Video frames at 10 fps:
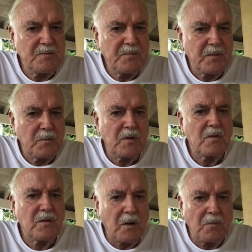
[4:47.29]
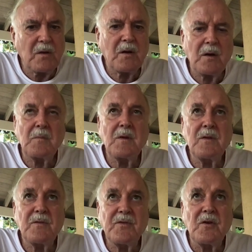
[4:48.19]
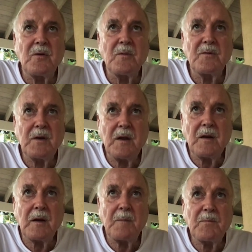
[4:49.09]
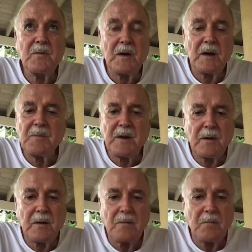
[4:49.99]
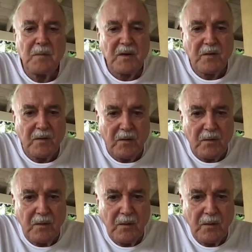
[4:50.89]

which don't come in the form of neatly typed out messages.